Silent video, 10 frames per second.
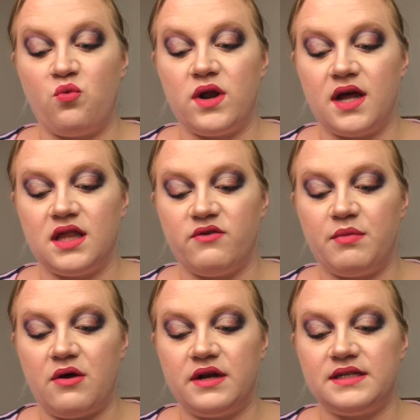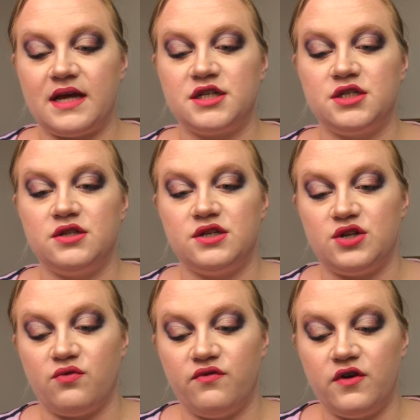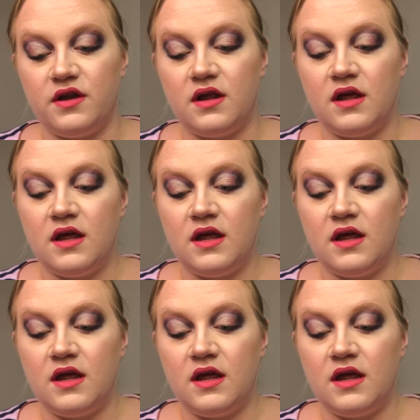What I love about it is actually the doe foot.